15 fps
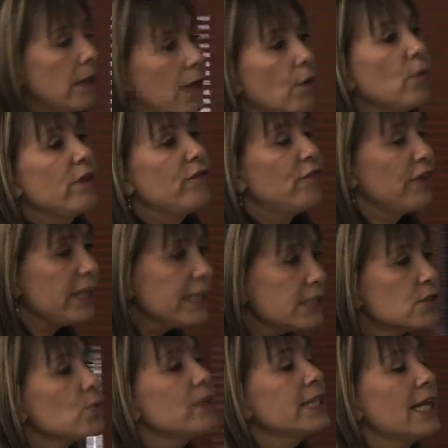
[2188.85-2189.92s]
and we
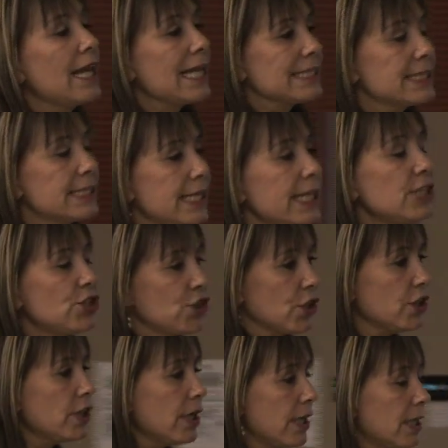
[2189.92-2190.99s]
finished with the last
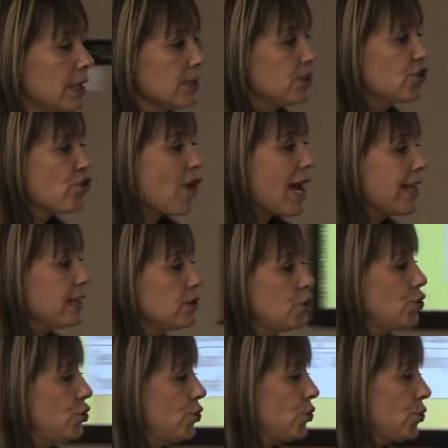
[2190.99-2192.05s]
session trying
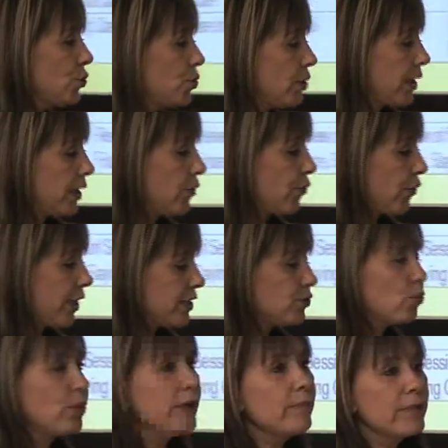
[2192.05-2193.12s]
to encourage
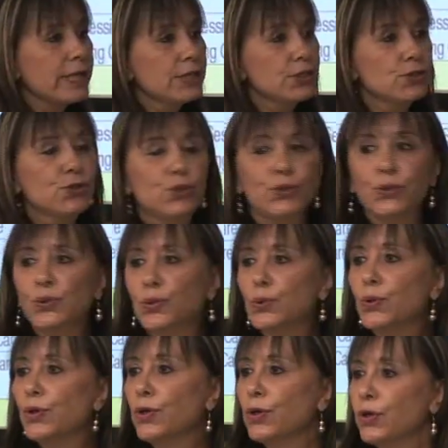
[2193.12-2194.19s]
women
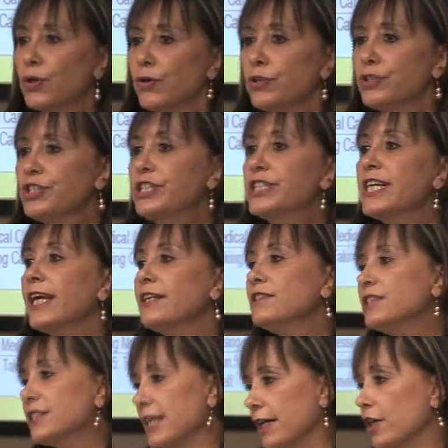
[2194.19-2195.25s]
to
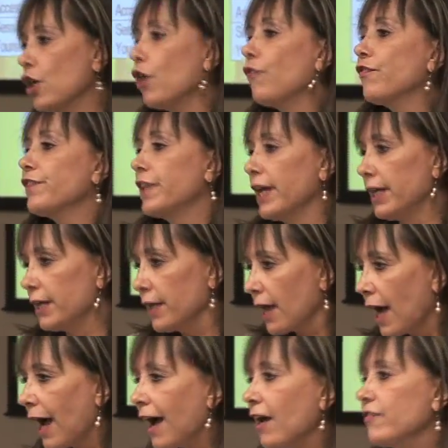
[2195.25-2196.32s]
change some of their
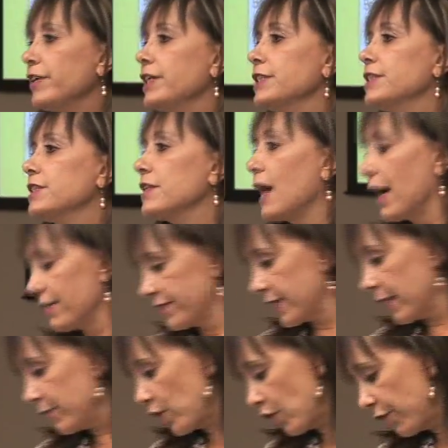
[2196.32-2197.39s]
habits, have
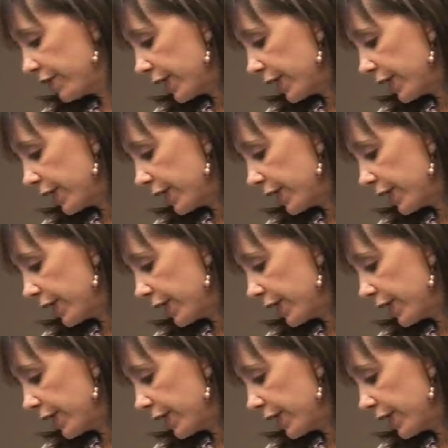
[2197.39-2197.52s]
some of